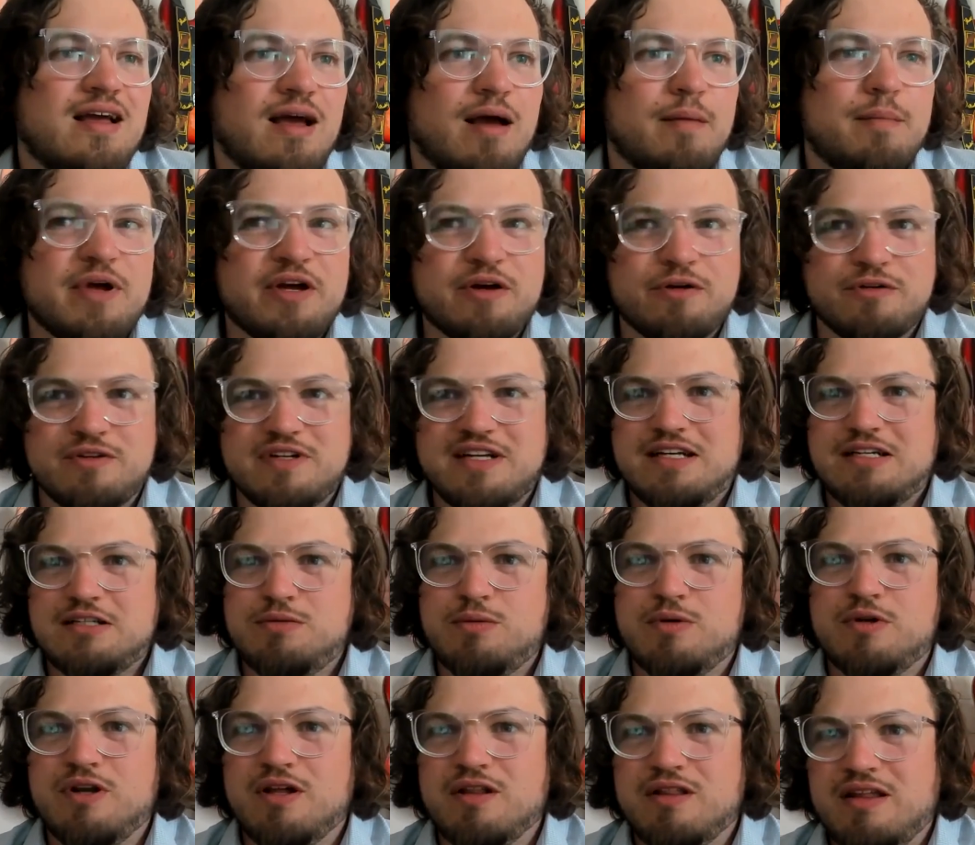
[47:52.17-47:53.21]
building to
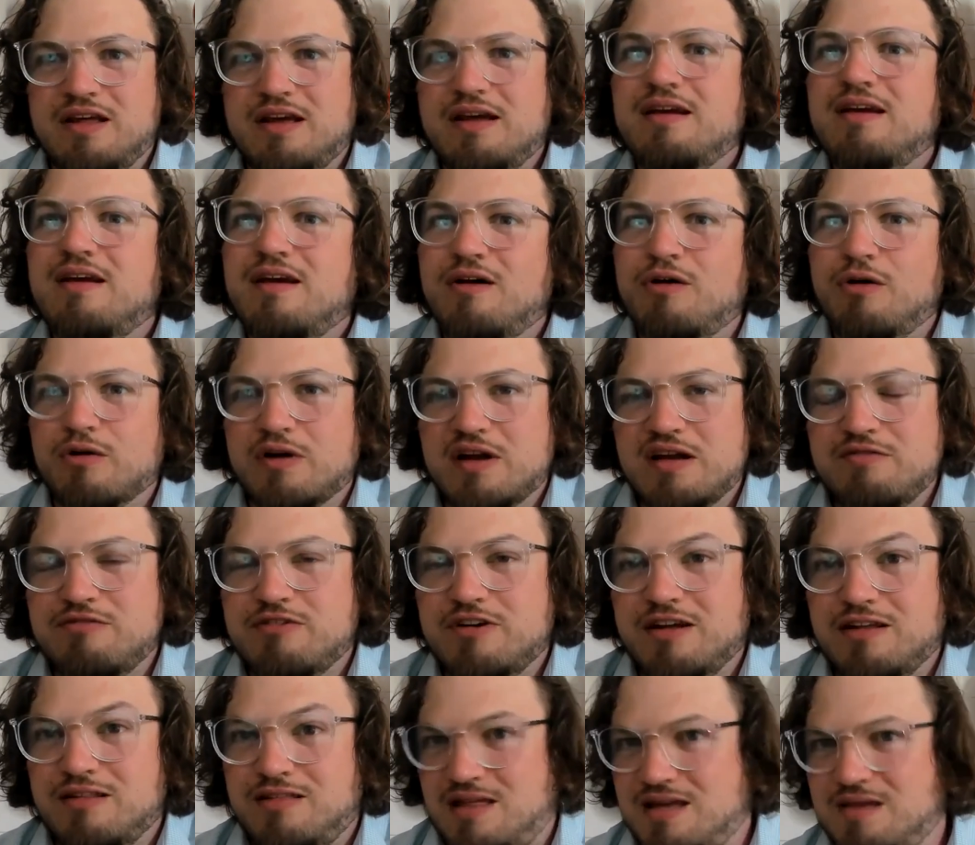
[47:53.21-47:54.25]
another, or even
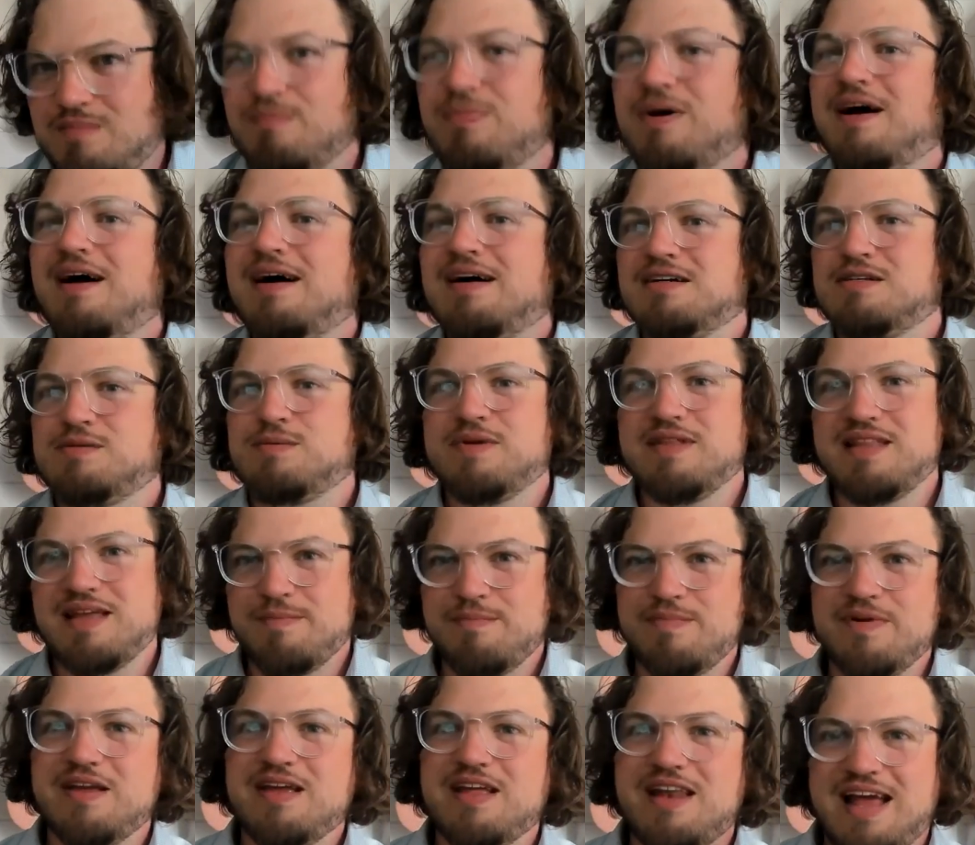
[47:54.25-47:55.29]
at theme parks where they'd
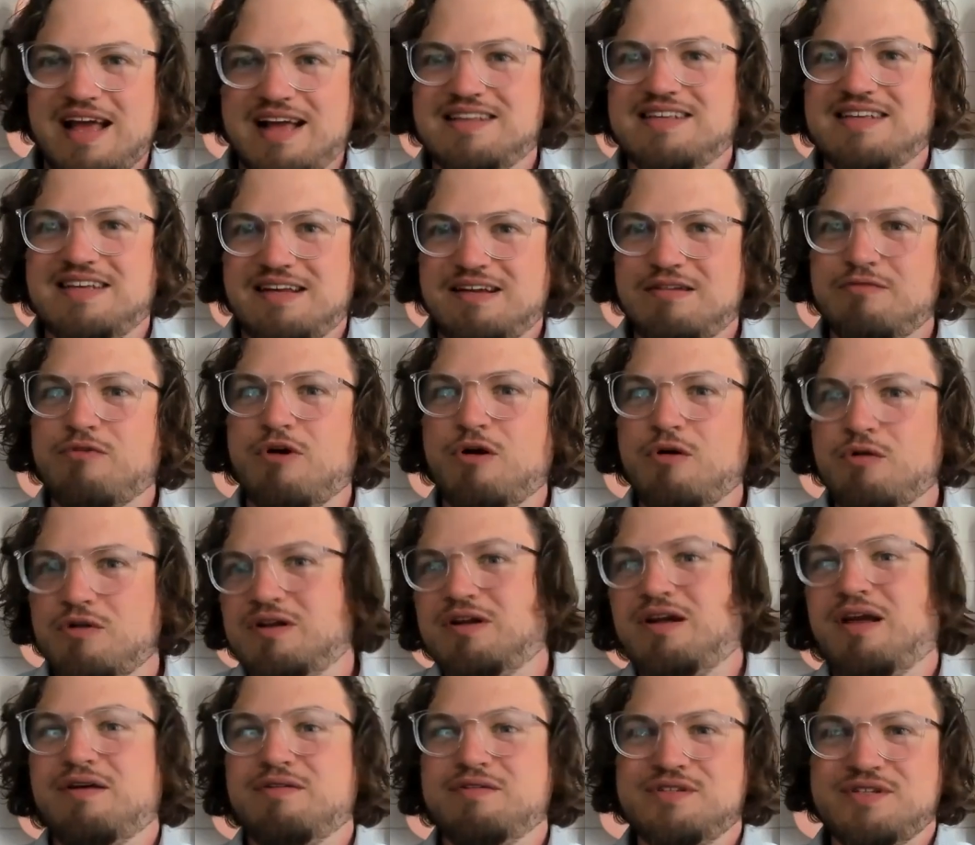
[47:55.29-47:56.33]
be connecting roller
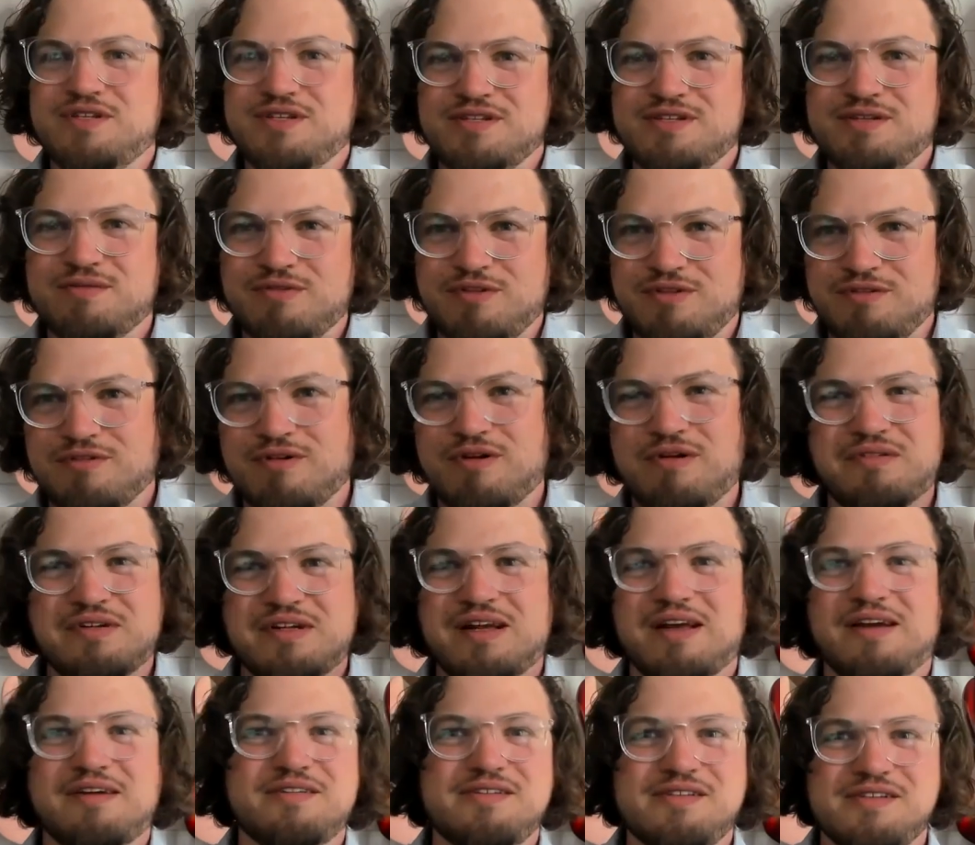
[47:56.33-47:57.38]
coasters to other roller
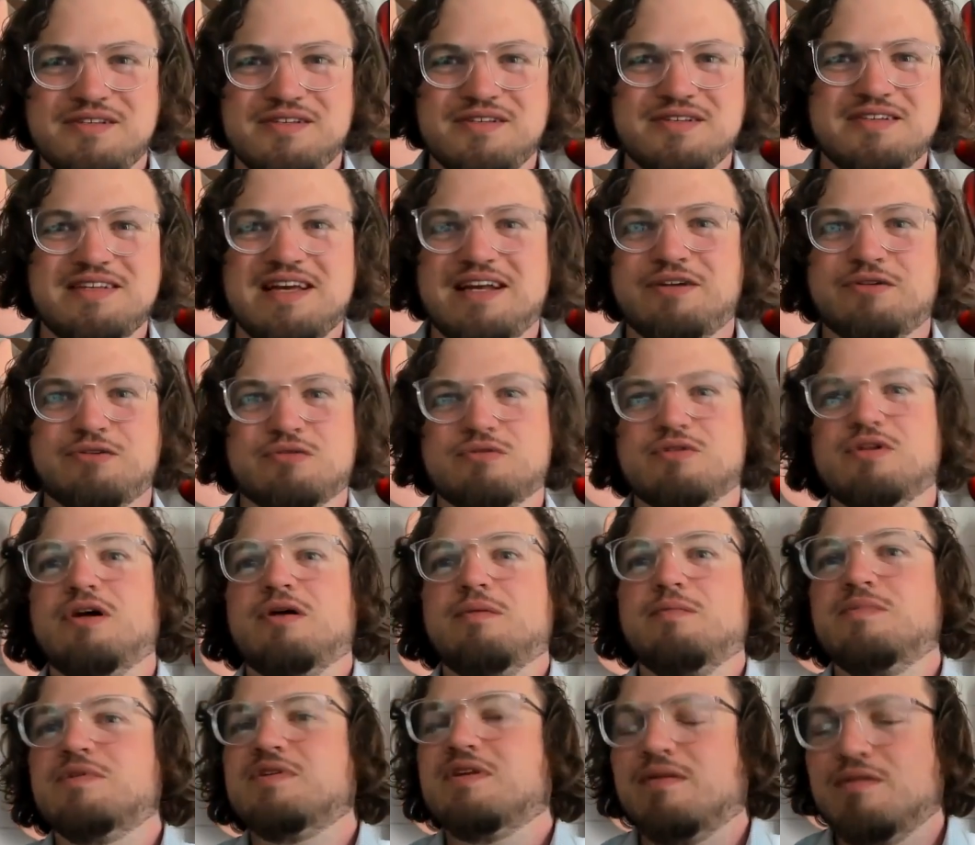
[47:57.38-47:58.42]
coasters and central
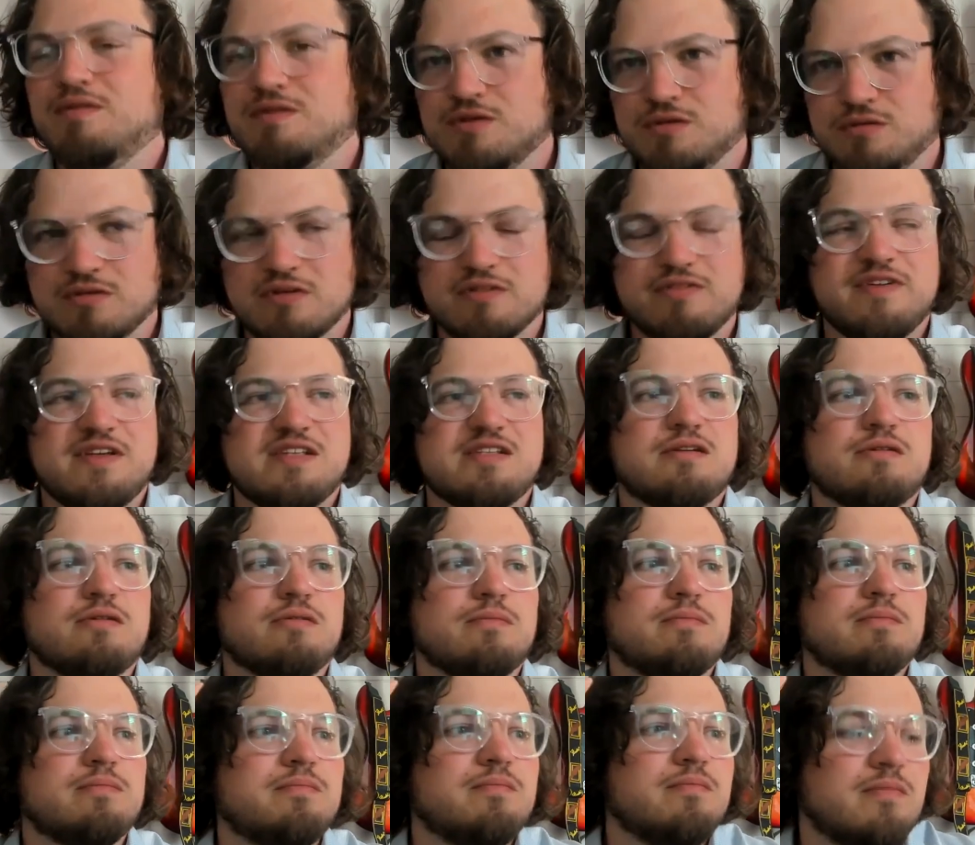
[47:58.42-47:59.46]
hubs. It was all the
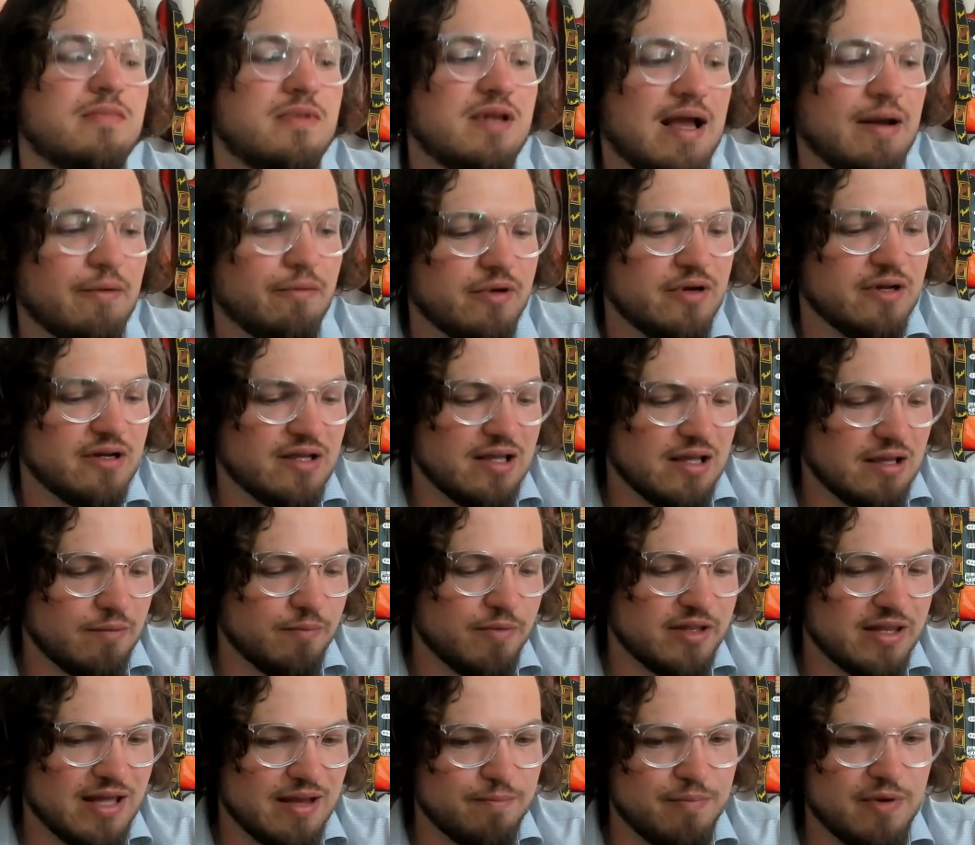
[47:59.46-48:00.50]
physical networking,
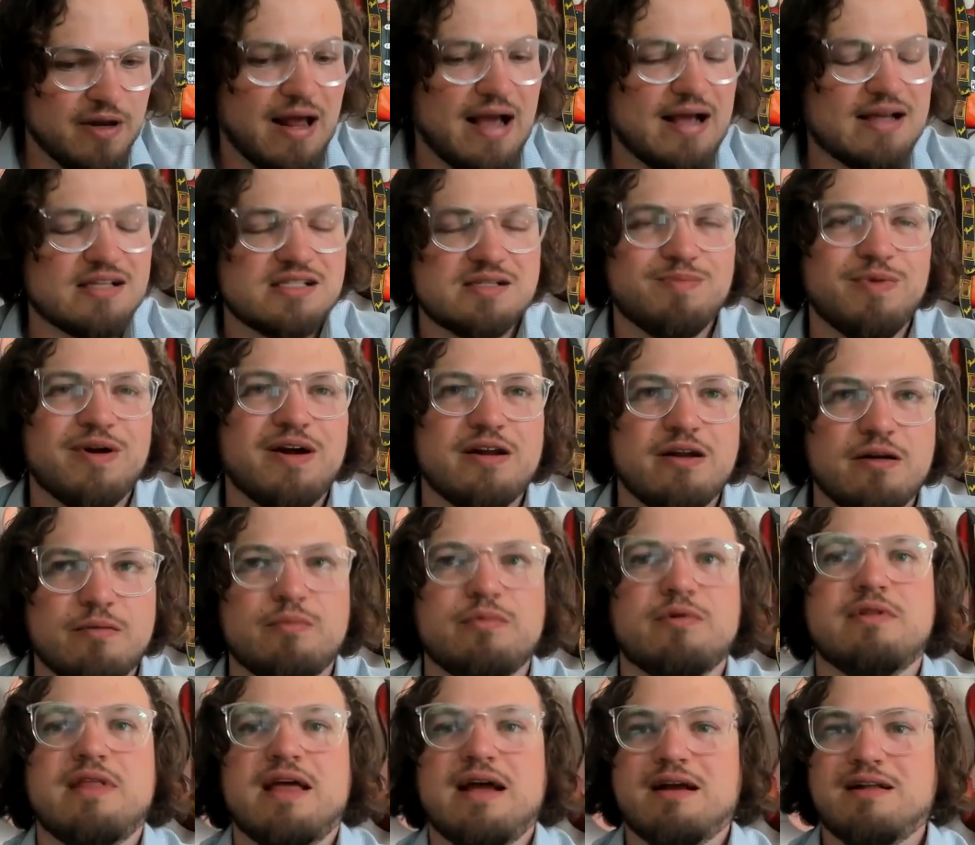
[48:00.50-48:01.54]
but they'd been asked by a
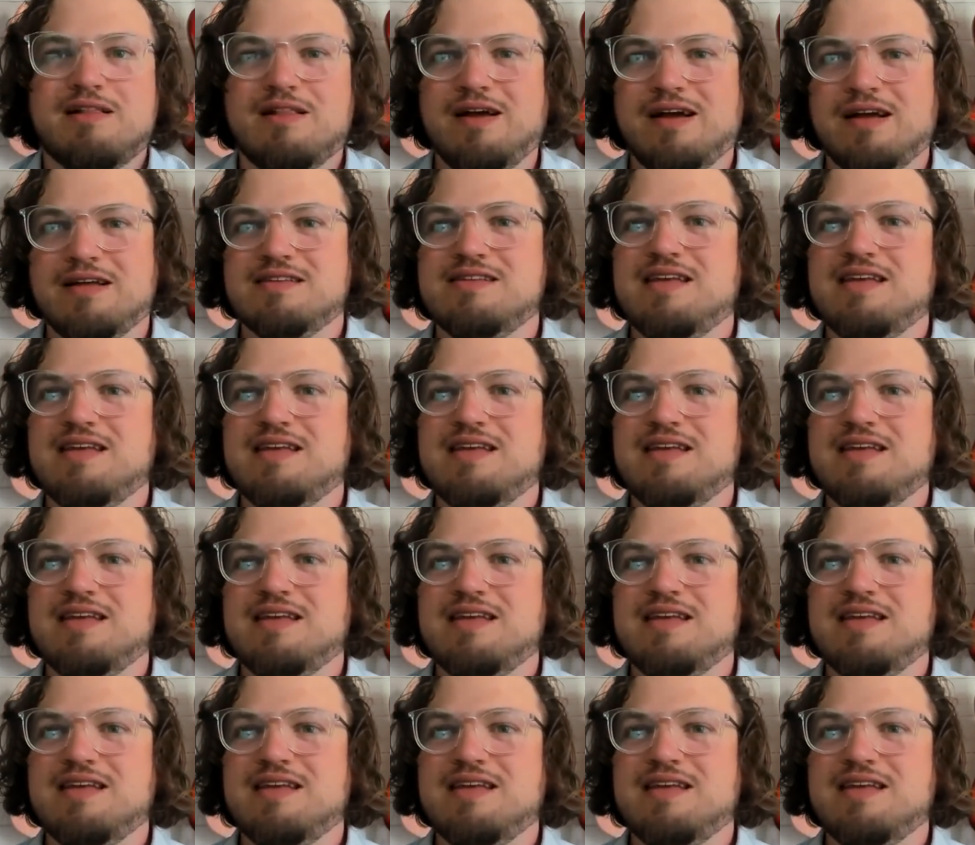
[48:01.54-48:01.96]
number of their clients,